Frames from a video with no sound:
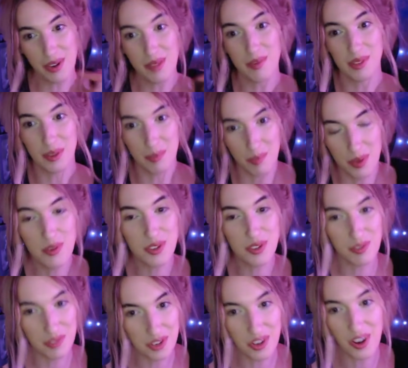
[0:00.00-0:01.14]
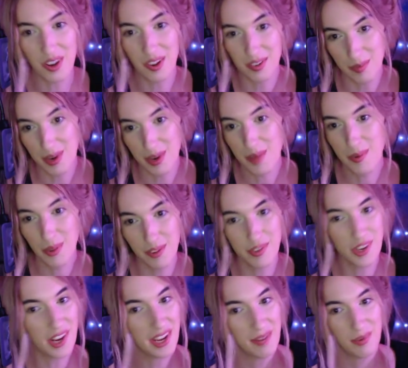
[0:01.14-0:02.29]
abusive manipulative
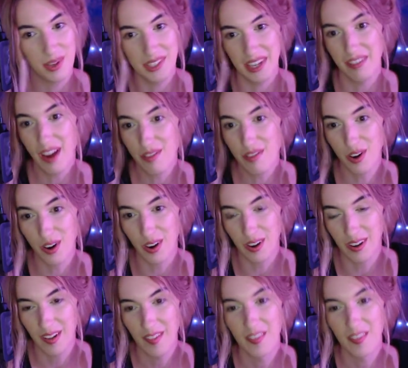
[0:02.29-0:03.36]
talking points I've ever heard.